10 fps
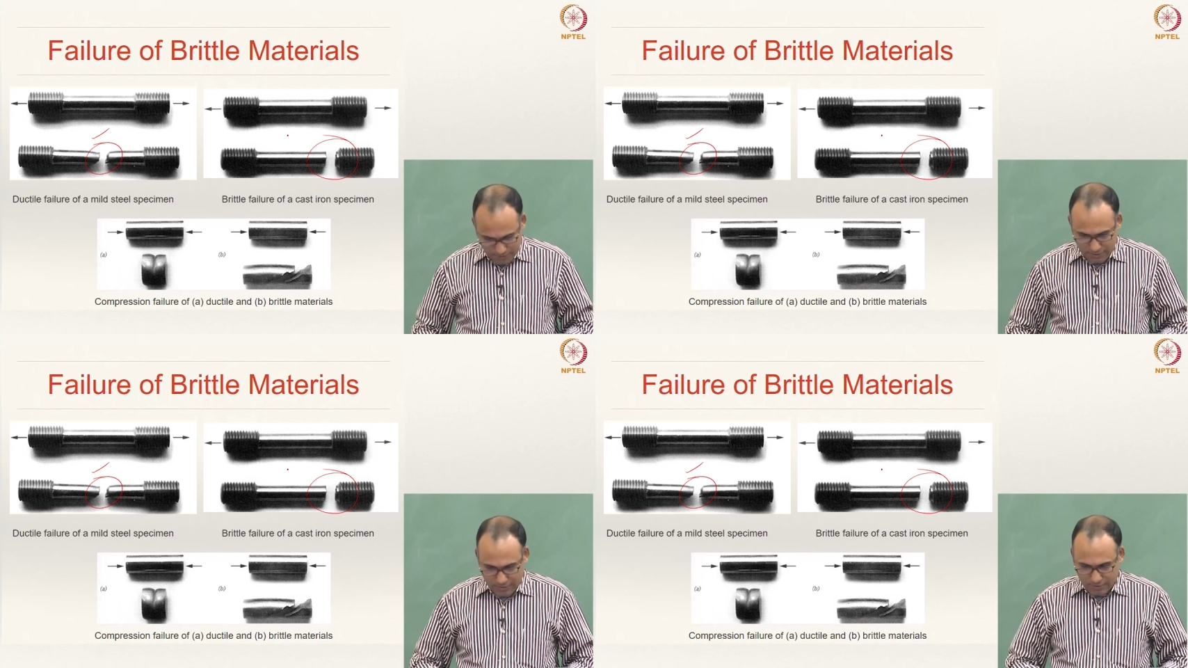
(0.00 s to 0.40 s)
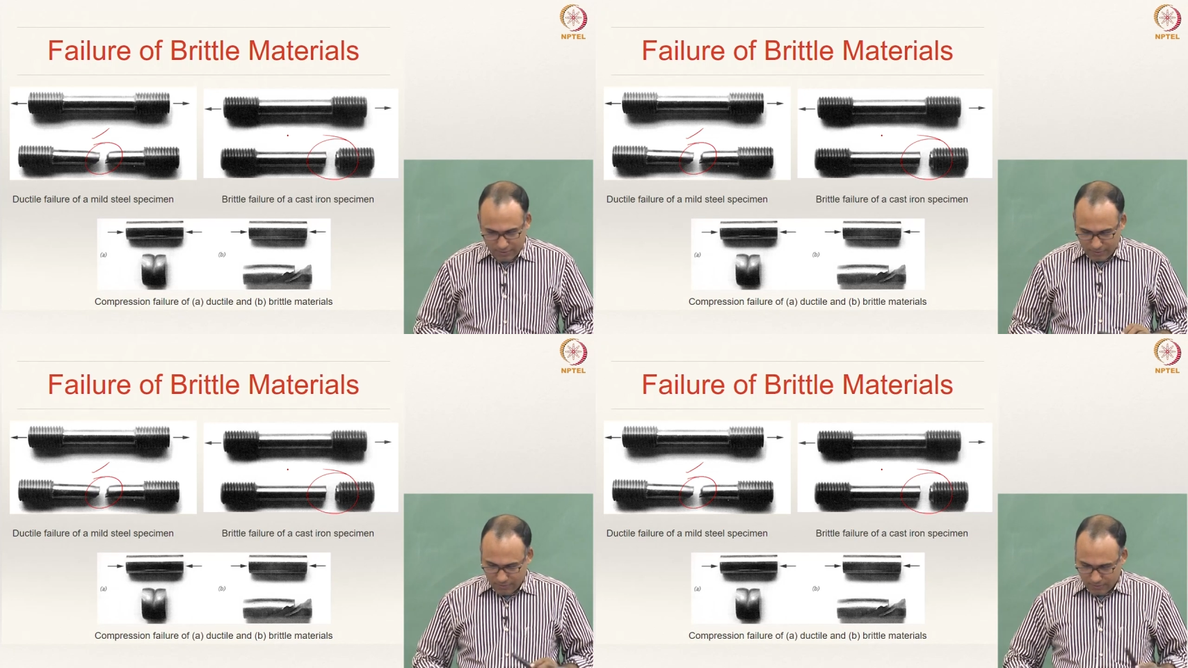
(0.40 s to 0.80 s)

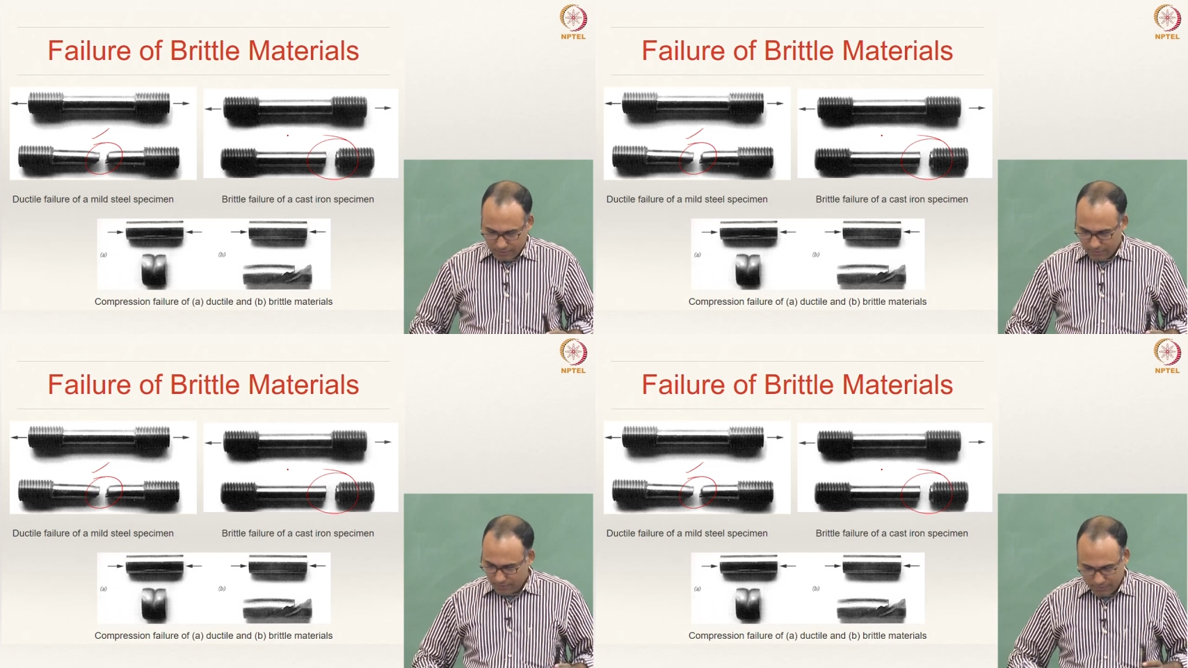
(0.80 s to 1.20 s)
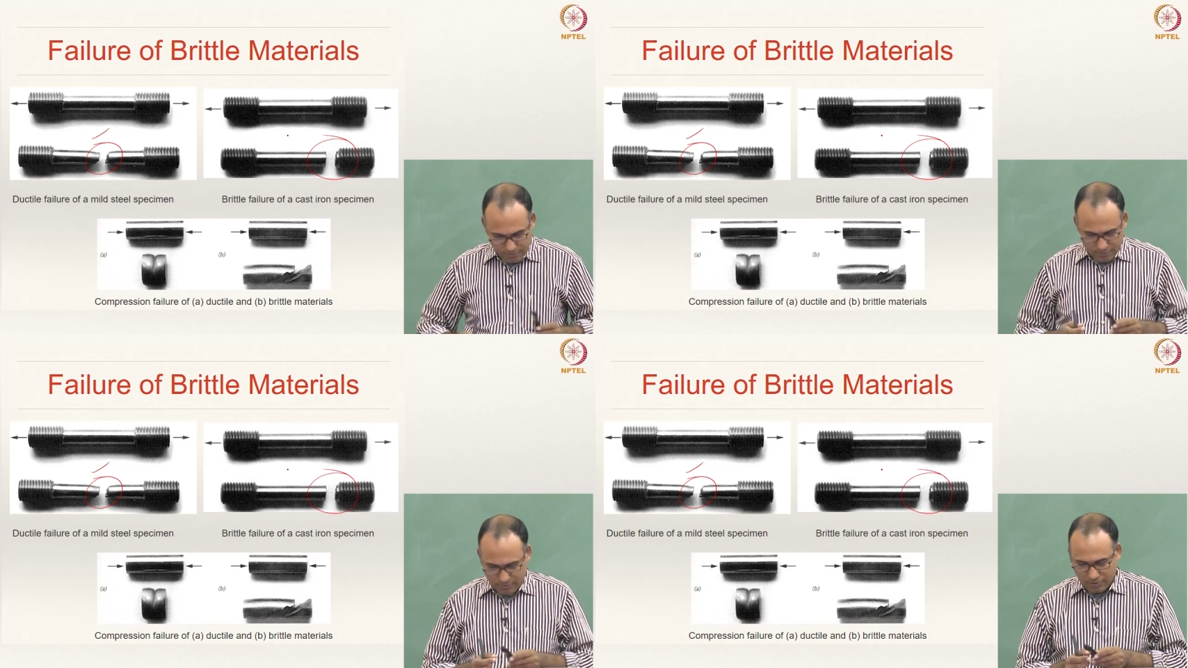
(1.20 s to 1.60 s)

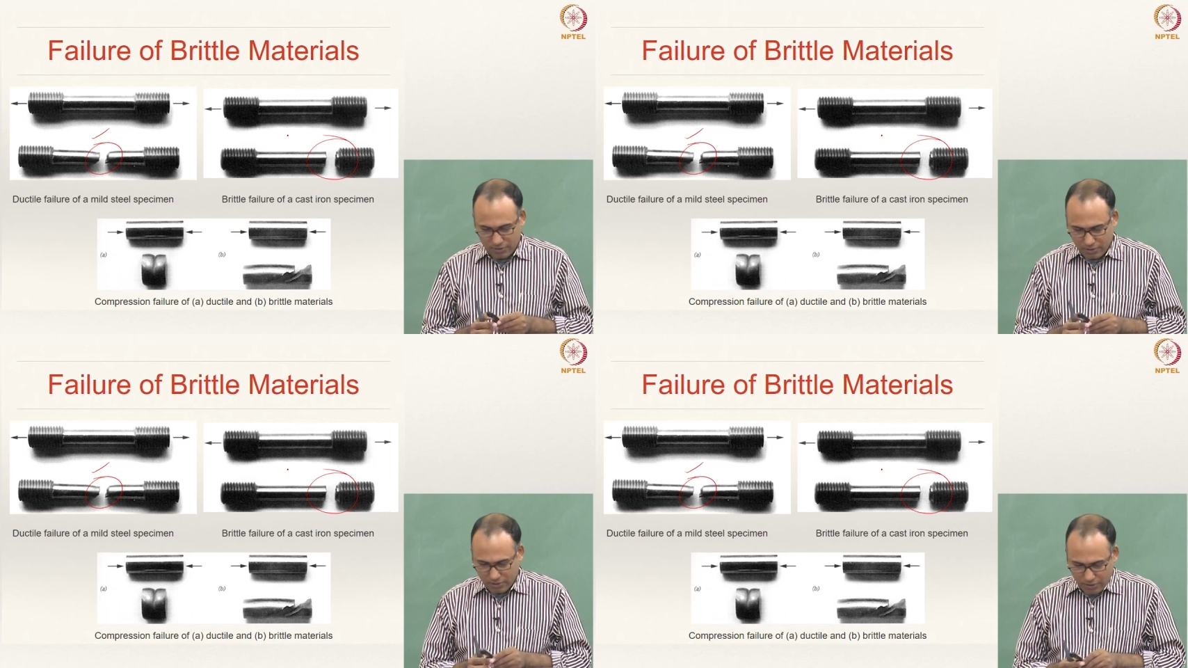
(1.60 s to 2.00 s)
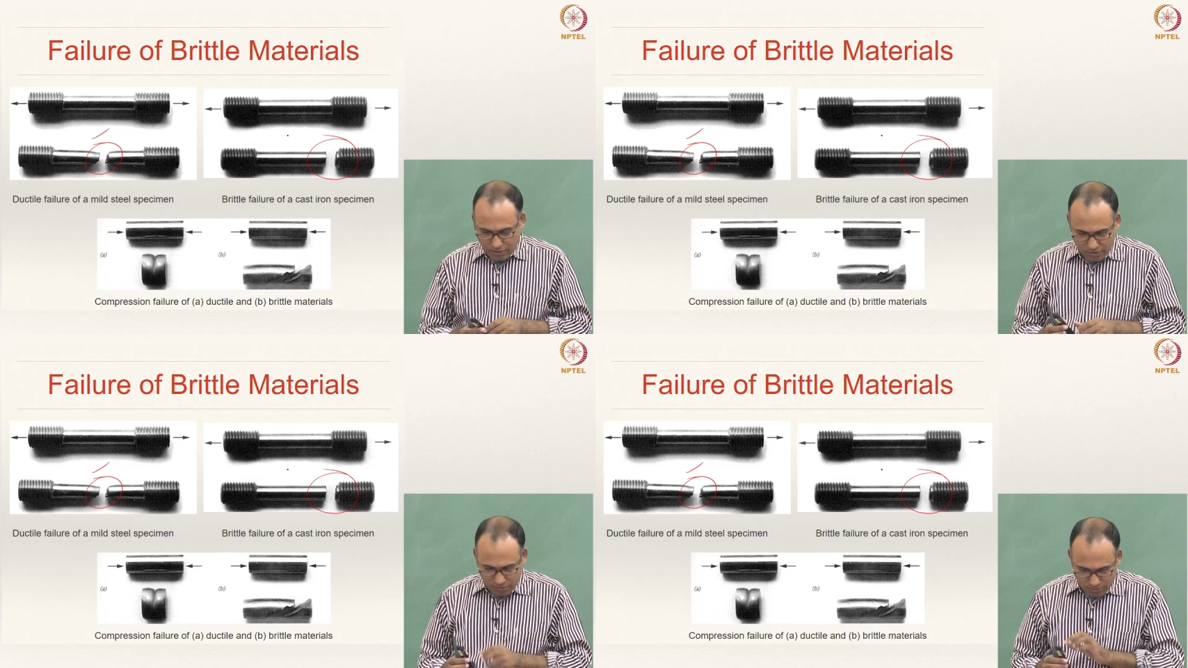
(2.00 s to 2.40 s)

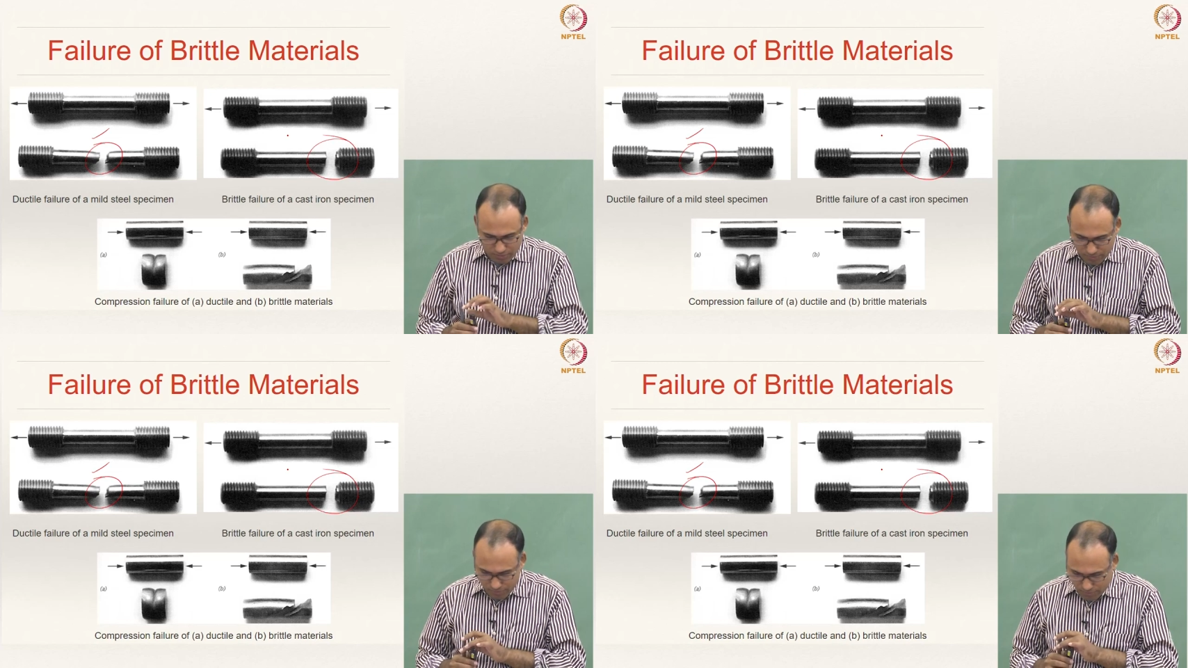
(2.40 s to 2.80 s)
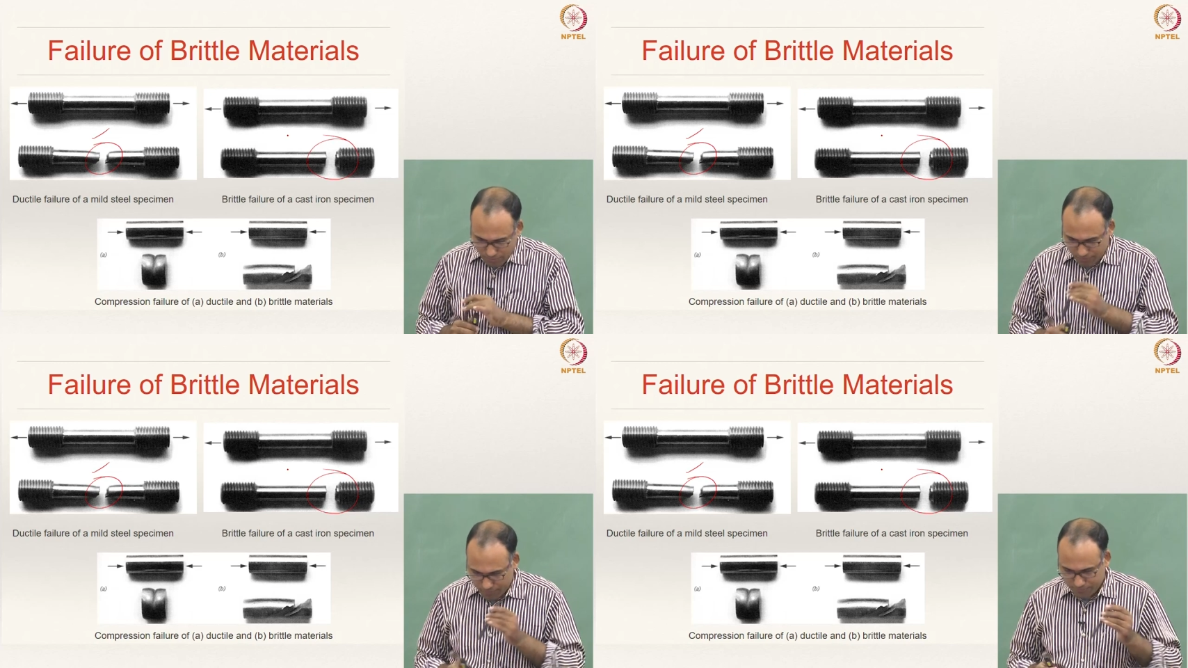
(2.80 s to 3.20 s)

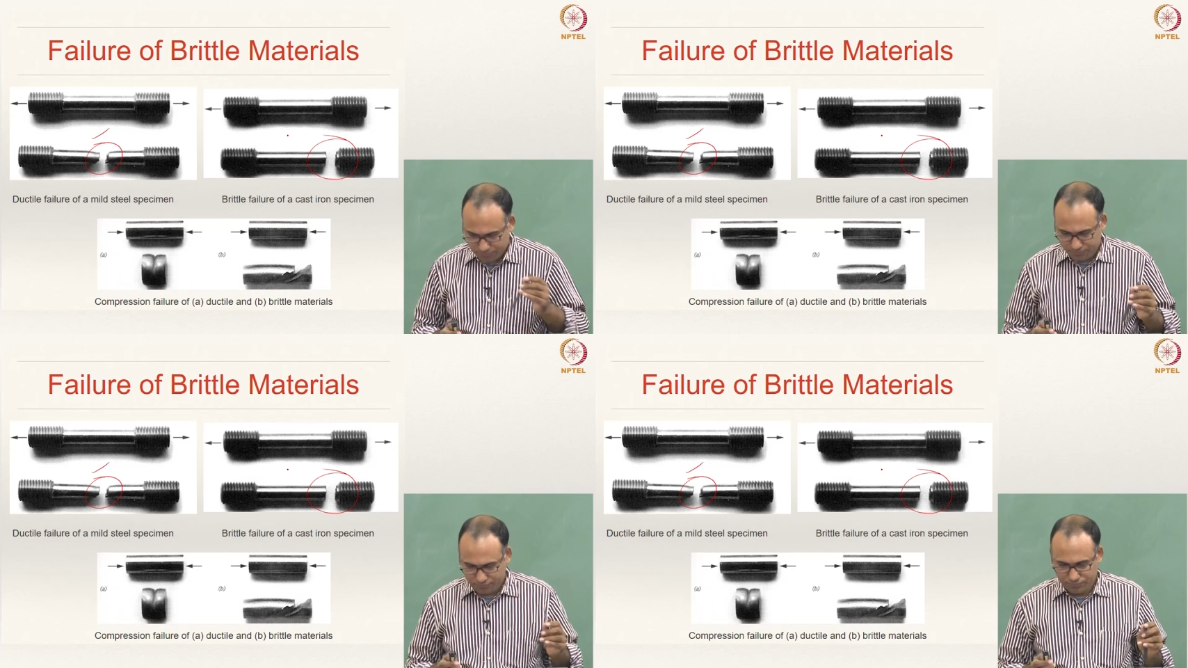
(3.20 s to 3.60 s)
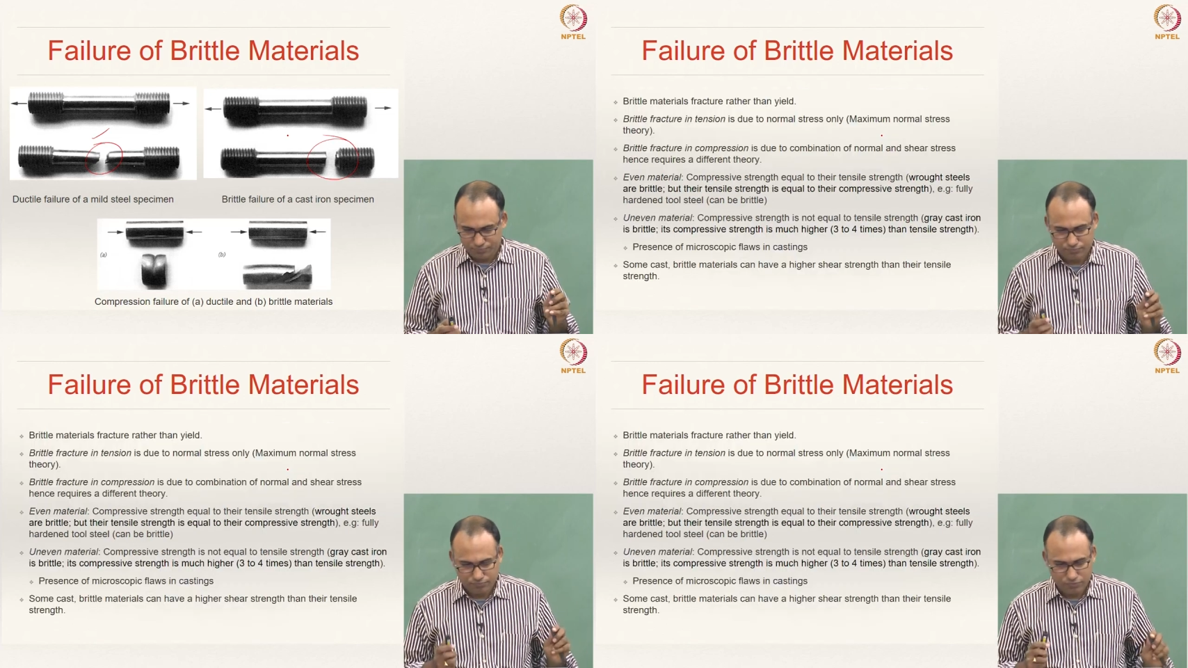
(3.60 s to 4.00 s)
[no speech]